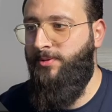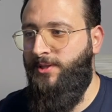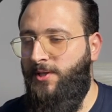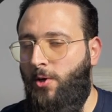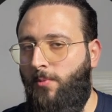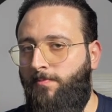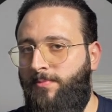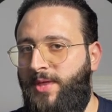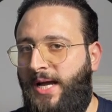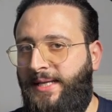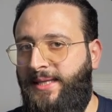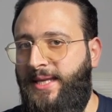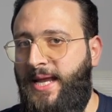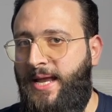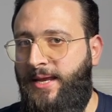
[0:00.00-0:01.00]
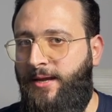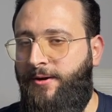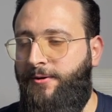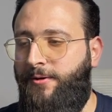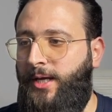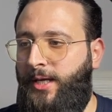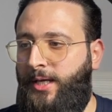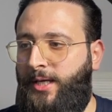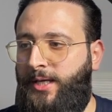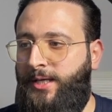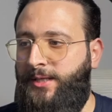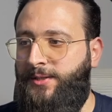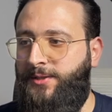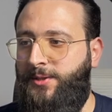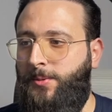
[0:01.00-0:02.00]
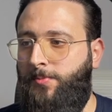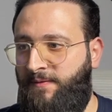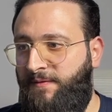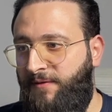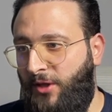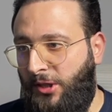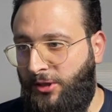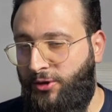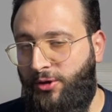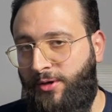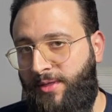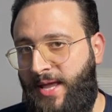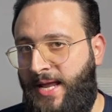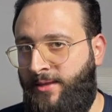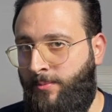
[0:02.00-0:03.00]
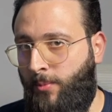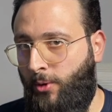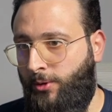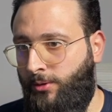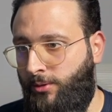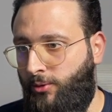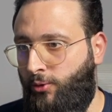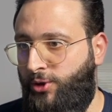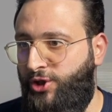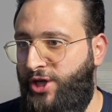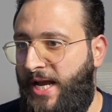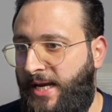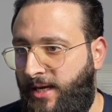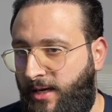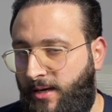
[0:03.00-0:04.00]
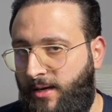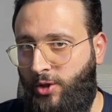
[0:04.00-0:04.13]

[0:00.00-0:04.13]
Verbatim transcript: So the idea here is filter the endpoint to check